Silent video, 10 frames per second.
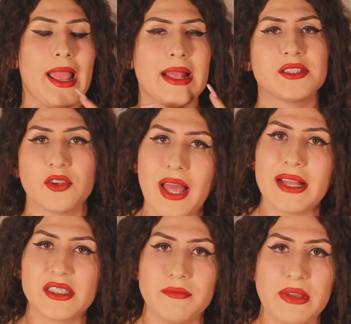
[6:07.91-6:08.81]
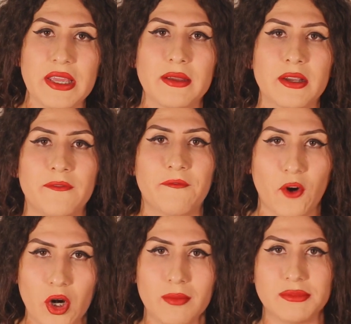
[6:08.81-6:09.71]
And so that to me
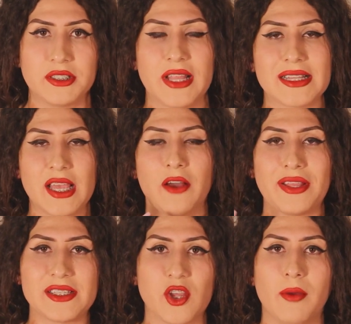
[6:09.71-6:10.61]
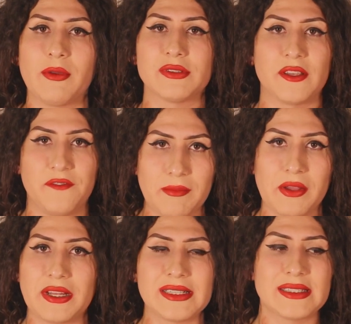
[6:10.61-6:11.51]
confirmed that's how they saw me as a
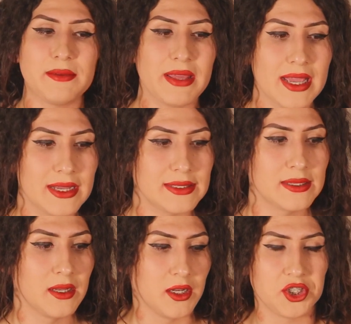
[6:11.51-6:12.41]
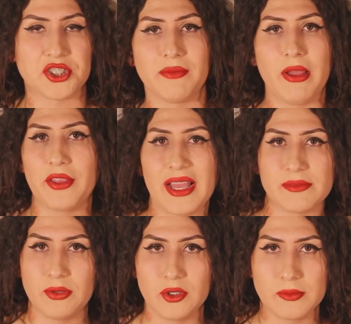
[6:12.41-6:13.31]
female. They didn't see me as just a male that
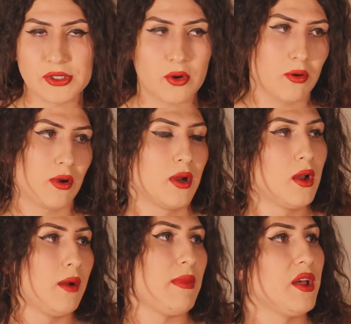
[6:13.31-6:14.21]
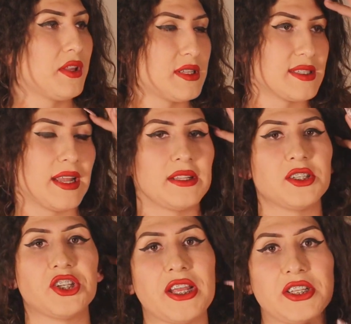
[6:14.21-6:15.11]
has boobs, or a male that decided
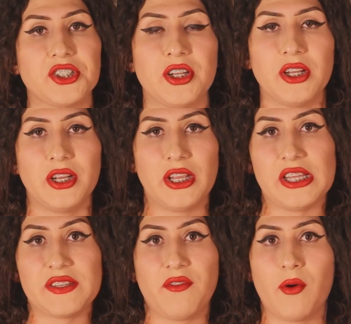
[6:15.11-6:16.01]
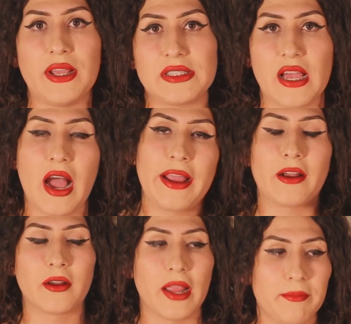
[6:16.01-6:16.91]
to change his voice
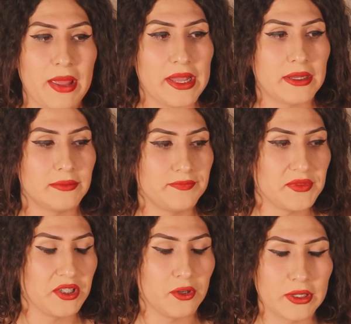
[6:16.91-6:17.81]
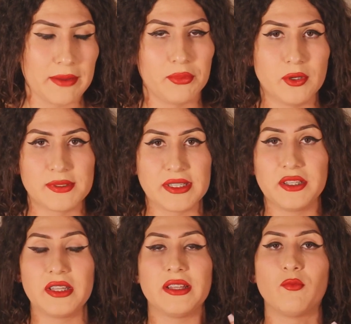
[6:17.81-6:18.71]
higher and make, you know, get boobs.
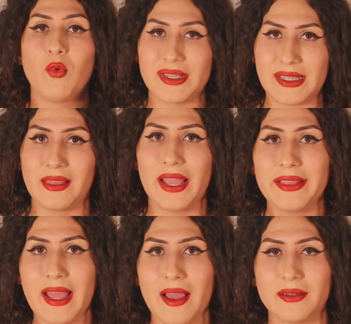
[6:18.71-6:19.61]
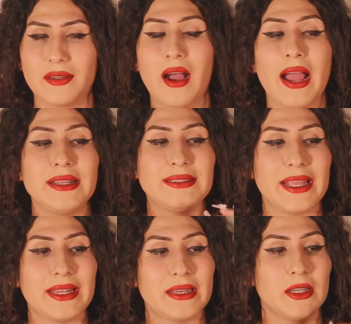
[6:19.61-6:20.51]
It wasn't like that. I
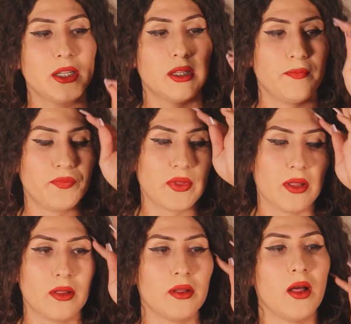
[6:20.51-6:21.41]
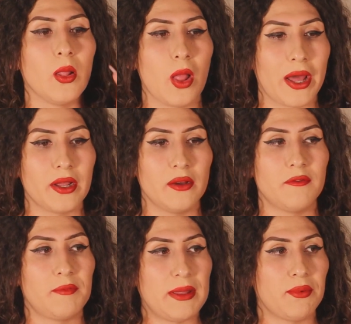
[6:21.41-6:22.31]
dated a lot
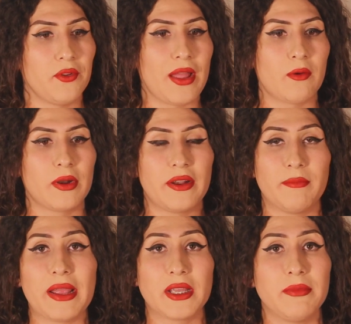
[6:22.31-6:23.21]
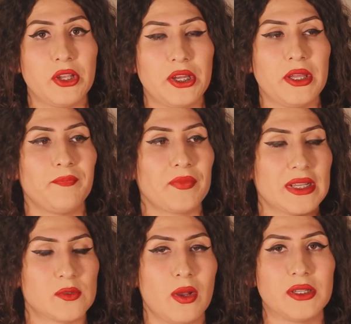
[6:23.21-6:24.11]
of people that were in my community
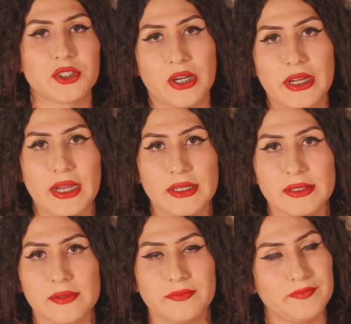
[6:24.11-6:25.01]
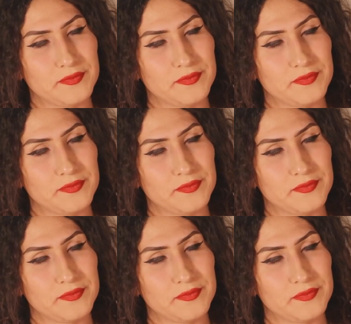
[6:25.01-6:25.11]
as well as straight guys.